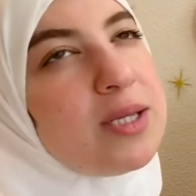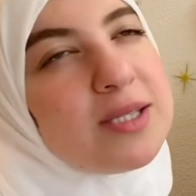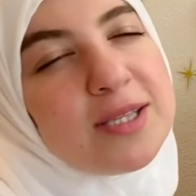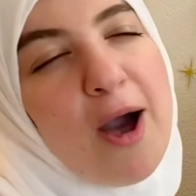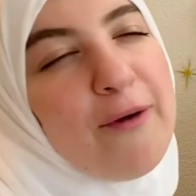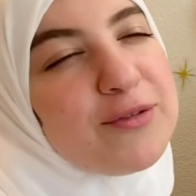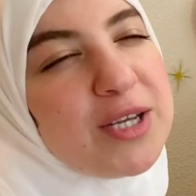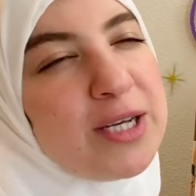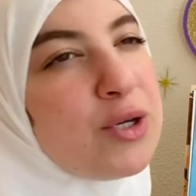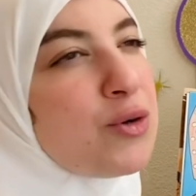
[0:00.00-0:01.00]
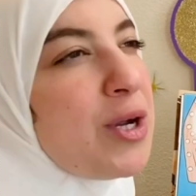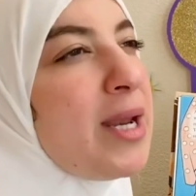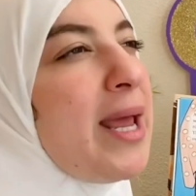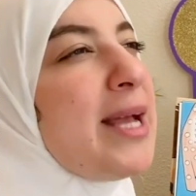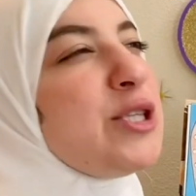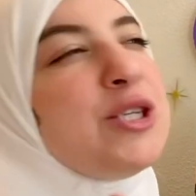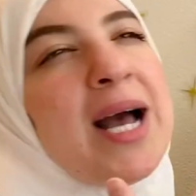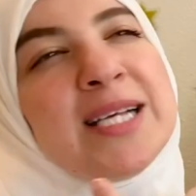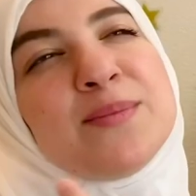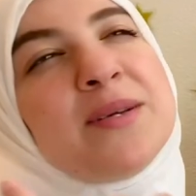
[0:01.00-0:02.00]
soft and green, and
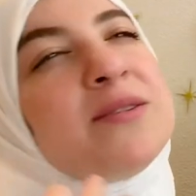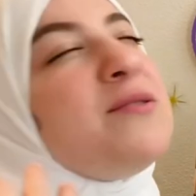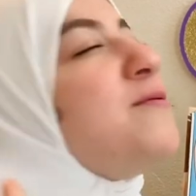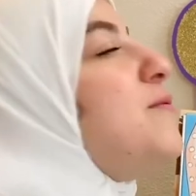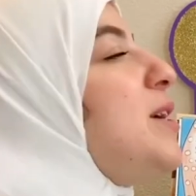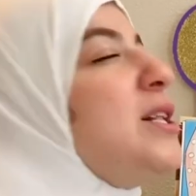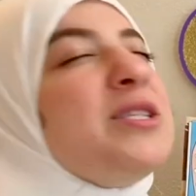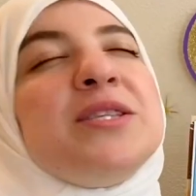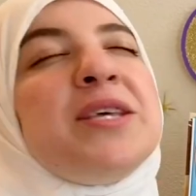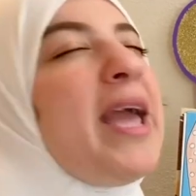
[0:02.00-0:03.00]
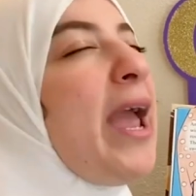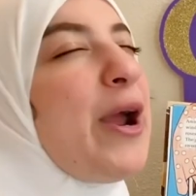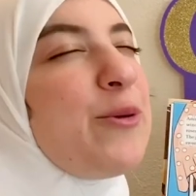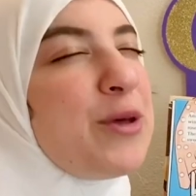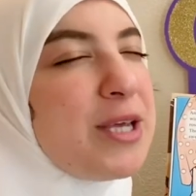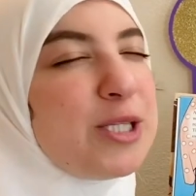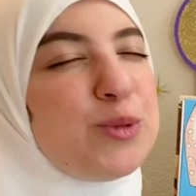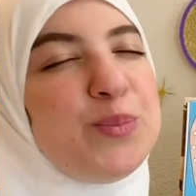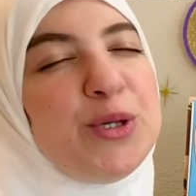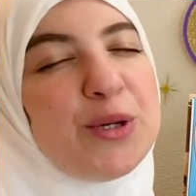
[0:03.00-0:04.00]
jasmine filled the air with
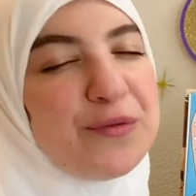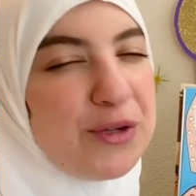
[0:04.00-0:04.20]
its beautiful